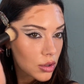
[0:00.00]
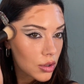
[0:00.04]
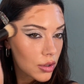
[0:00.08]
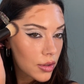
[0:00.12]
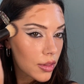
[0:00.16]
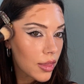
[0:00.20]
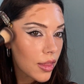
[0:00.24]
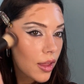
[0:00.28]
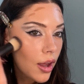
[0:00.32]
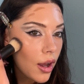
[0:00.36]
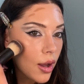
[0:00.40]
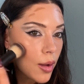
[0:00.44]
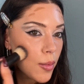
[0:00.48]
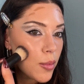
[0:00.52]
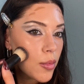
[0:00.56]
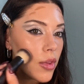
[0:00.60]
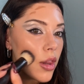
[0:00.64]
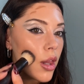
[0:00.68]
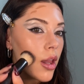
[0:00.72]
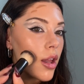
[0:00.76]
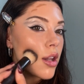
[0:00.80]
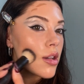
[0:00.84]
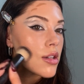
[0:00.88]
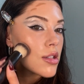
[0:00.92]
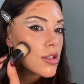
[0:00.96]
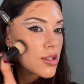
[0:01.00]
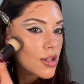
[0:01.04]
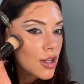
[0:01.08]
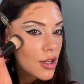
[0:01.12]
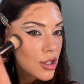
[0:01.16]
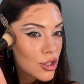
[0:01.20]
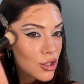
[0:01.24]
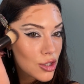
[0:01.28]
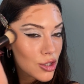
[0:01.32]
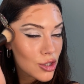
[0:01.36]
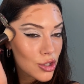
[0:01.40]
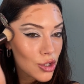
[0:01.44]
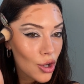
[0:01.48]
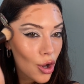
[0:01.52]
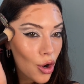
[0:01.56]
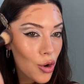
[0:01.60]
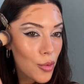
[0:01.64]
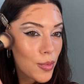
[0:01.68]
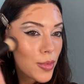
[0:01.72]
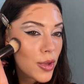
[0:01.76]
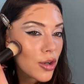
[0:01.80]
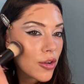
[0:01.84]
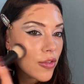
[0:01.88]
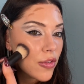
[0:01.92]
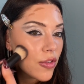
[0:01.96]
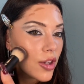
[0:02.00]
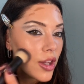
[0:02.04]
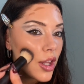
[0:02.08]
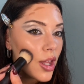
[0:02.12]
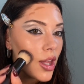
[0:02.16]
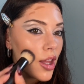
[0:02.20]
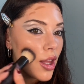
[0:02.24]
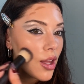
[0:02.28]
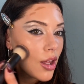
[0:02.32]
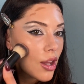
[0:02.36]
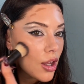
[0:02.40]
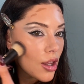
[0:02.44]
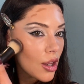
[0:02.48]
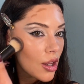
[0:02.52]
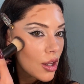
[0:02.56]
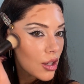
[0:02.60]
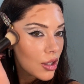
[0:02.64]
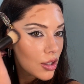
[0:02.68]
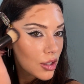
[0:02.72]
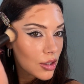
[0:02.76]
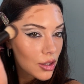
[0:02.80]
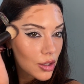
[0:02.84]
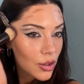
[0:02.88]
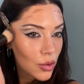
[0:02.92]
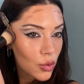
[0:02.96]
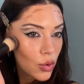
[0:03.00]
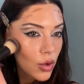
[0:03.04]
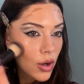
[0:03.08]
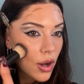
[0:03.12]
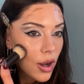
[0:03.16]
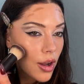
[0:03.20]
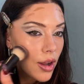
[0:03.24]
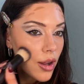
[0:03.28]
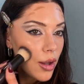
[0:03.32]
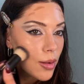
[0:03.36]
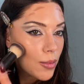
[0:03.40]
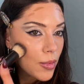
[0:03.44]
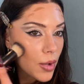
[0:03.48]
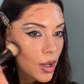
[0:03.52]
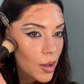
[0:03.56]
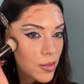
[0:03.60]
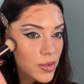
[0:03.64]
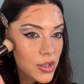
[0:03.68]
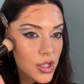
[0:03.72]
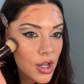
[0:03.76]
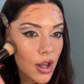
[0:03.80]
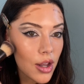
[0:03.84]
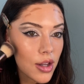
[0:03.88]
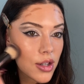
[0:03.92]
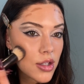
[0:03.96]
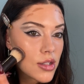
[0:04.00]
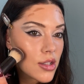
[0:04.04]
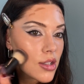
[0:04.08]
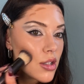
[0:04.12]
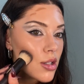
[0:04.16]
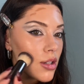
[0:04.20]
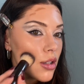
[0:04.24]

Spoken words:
That blends so beautifully. I'm obsessed.